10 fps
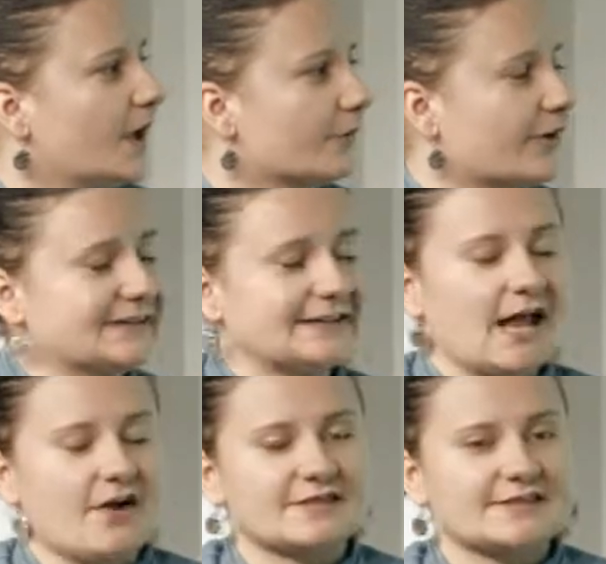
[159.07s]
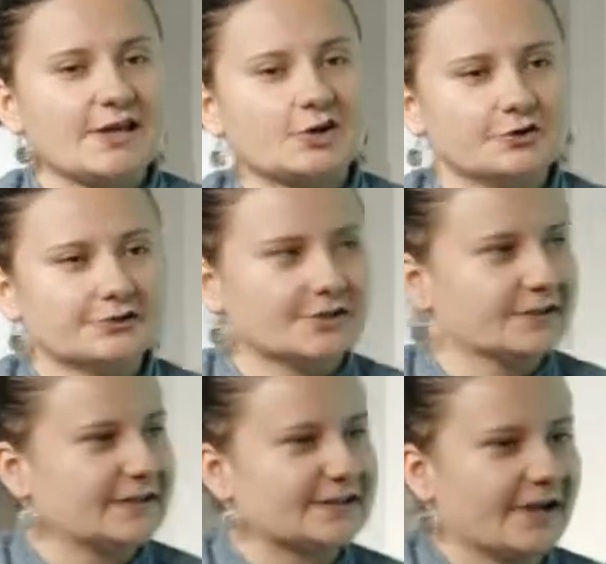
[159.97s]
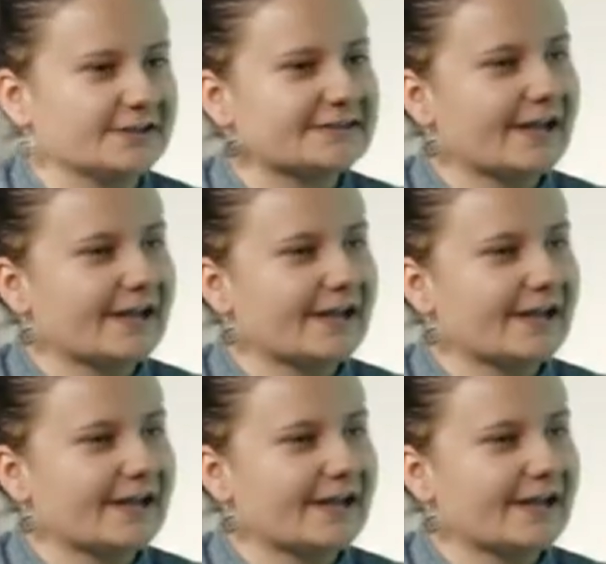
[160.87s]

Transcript: Rather than have a stakeholder that kind of